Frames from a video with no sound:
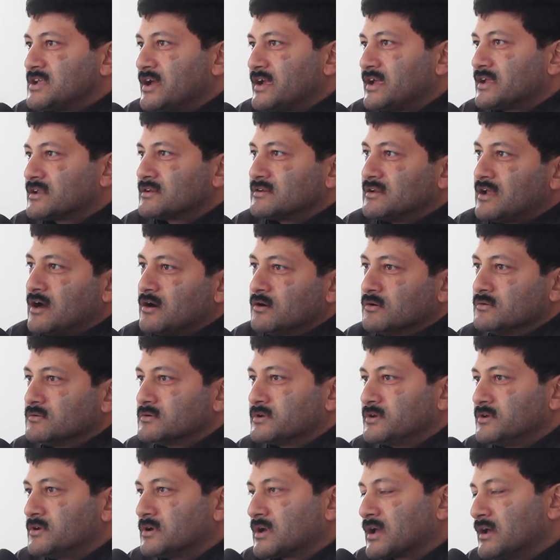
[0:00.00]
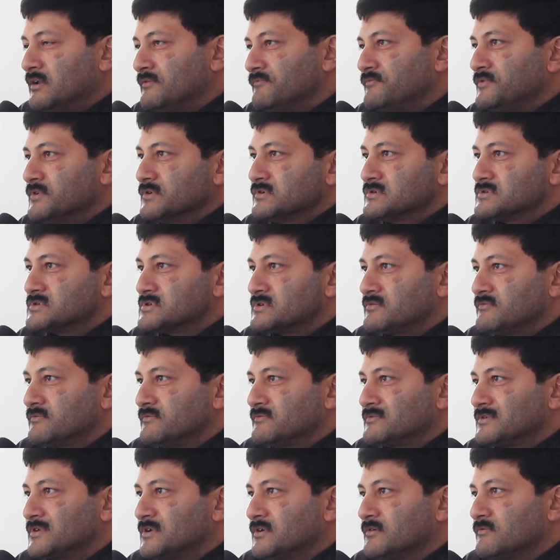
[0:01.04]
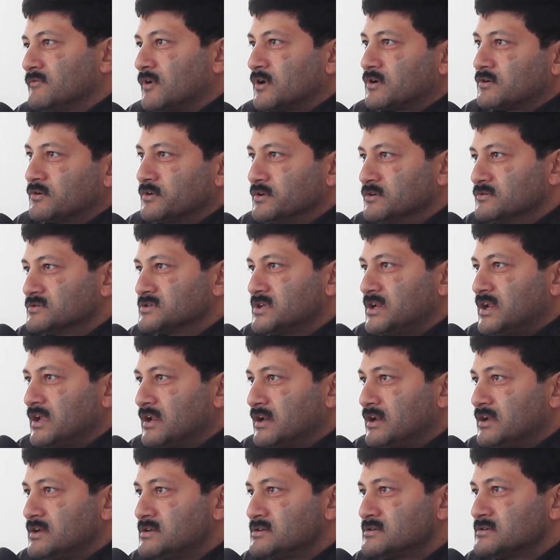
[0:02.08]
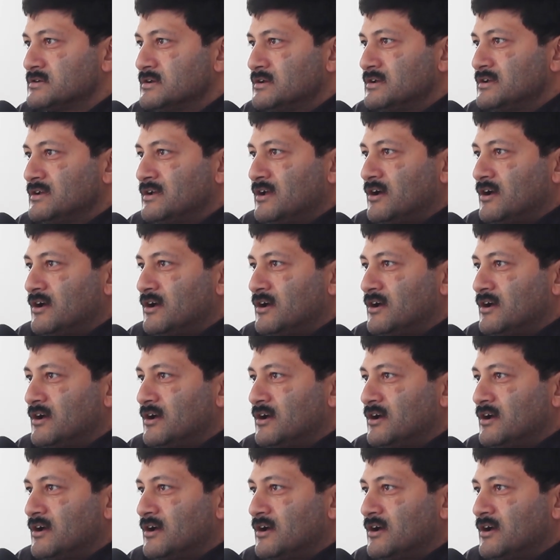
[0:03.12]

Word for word: is like now, you know, confused, you know, what to use in English.